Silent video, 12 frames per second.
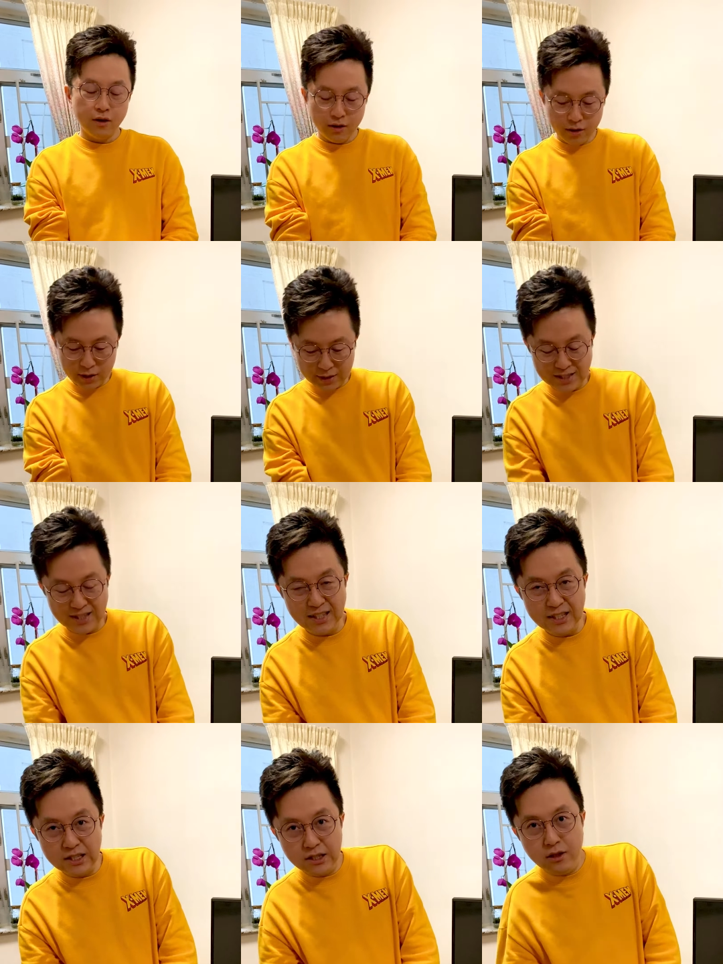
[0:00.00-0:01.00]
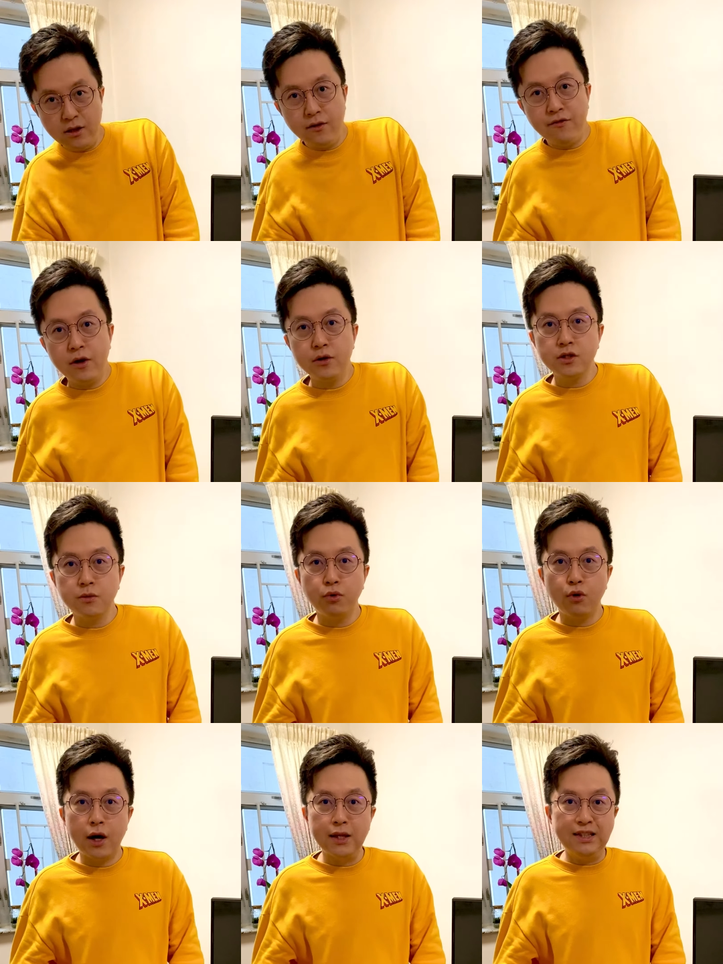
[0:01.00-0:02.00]
It is this a very simple
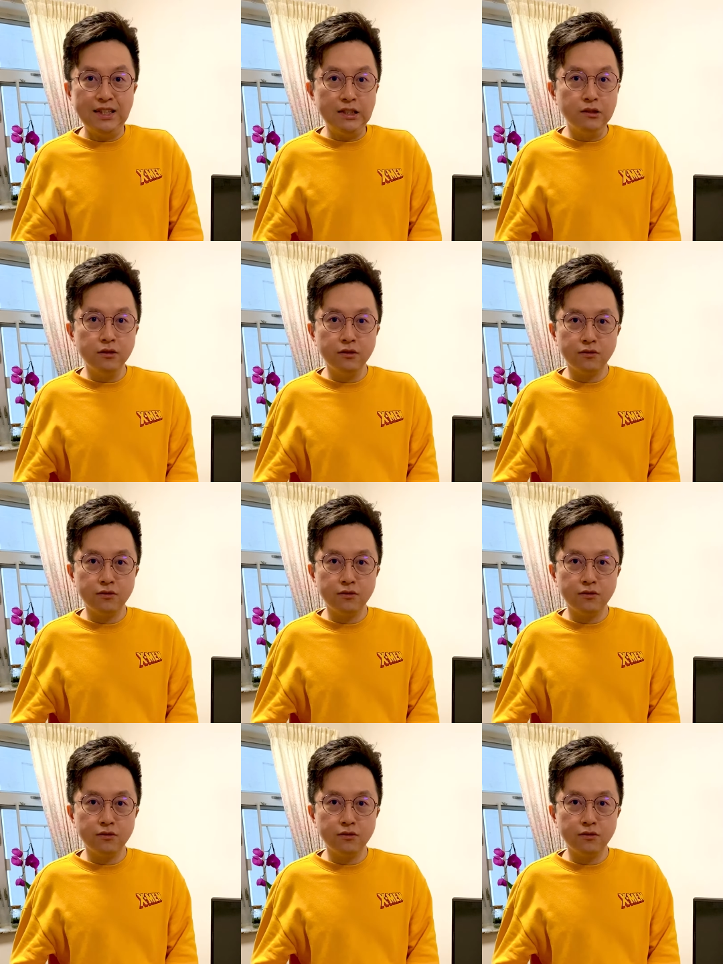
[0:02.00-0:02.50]
idea